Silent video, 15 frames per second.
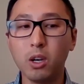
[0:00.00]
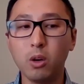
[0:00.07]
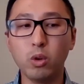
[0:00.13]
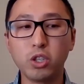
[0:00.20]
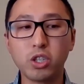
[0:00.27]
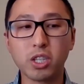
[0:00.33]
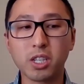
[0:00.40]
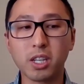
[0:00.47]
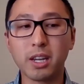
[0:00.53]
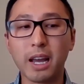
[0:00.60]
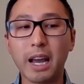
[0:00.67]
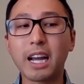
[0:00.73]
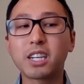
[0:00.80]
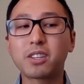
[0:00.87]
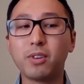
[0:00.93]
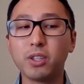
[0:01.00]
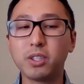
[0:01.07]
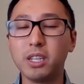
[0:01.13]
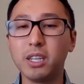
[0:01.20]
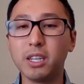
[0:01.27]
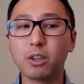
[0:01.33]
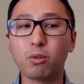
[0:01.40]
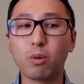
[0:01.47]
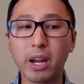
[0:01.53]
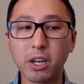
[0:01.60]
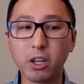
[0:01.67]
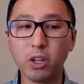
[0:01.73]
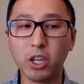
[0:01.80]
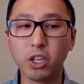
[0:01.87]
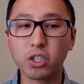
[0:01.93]
which is an asphaltene
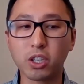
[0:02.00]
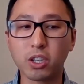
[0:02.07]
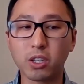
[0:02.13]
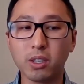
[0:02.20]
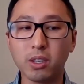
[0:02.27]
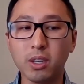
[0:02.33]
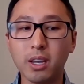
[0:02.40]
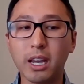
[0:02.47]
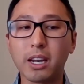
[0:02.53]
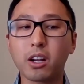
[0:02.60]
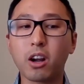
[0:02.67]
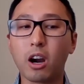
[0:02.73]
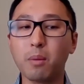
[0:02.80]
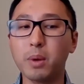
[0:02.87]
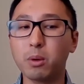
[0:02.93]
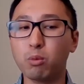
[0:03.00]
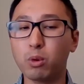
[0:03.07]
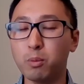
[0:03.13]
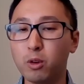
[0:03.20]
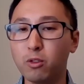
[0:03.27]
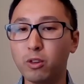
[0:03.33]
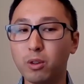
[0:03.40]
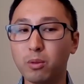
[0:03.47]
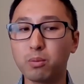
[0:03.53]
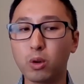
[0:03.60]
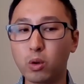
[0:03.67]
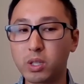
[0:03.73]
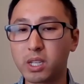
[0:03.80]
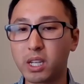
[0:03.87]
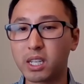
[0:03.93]
granulation and carbon removal
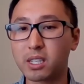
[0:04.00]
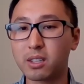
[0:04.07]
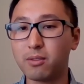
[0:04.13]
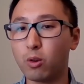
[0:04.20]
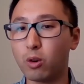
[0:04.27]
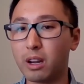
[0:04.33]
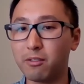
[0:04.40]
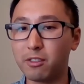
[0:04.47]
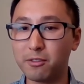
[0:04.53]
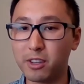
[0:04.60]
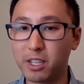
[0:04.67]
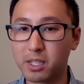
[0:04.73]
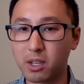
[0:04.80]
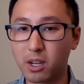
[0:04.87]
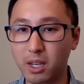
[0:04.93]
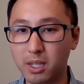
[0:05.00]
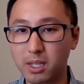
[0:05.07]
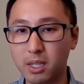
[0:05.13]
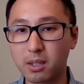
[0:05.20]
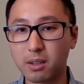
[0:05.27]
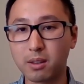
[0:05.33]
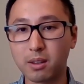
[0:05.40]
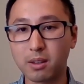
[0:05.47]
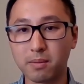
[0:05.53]
process for heavy feedstocks.